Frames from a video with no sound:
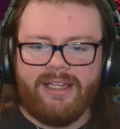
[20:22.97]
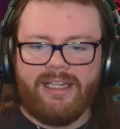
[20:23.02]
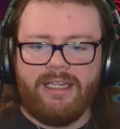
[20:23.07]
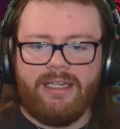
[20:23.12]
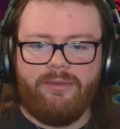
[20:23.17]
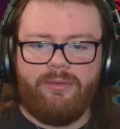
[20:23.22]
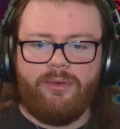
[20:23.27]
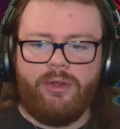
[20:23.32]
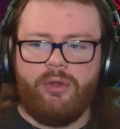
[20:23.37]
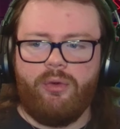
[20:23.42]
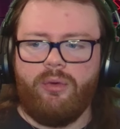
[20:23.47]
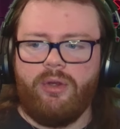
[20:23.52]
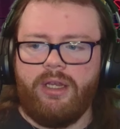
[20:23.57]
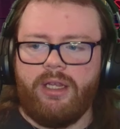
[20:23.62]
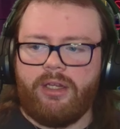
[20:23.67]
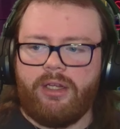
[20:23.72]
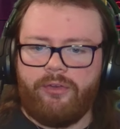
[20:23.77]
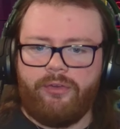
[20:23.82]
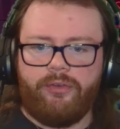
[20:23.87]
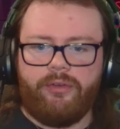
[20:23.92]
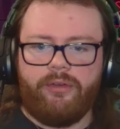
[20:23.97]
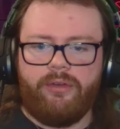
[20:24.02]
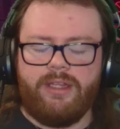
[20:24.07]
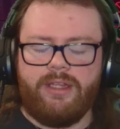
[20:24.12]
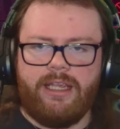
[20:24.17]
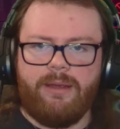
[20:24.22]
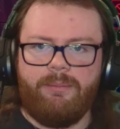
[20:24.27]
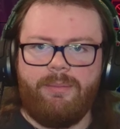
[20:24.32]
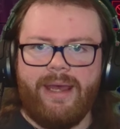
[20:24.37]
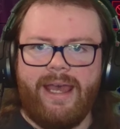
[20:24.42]
even though Nyx,
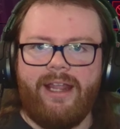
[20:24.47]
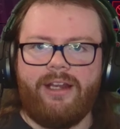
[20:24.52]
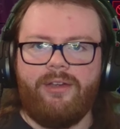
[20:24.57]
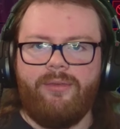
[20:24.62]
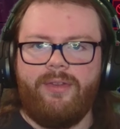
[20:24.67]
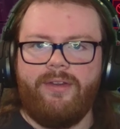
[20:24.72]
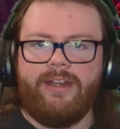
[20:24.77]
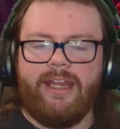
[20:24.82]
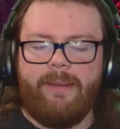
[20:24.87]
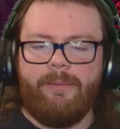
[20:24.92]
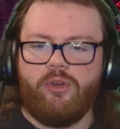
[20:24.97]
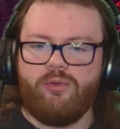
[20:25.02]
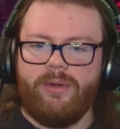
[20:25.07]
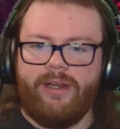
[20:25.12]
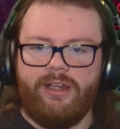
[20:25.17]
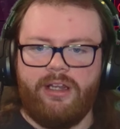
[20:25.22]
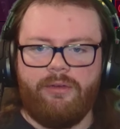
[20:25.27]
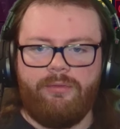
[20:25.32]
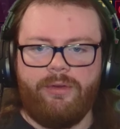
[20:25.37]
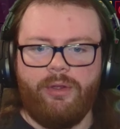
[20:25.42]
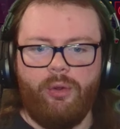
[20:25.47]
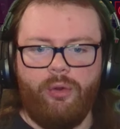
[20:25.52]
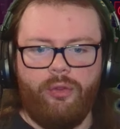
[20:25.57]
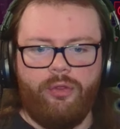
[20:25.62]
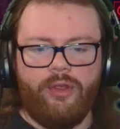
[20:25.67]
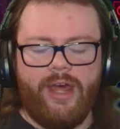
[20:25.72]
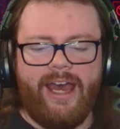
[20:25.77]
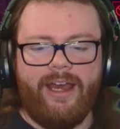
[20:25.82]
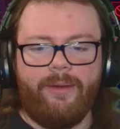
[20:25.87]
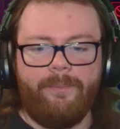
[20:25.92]
the impact of the damage might not feel
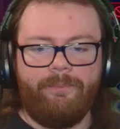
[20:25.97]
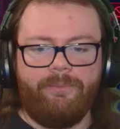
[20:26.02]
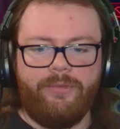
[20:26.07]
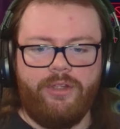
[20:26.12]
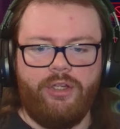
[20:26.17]
that,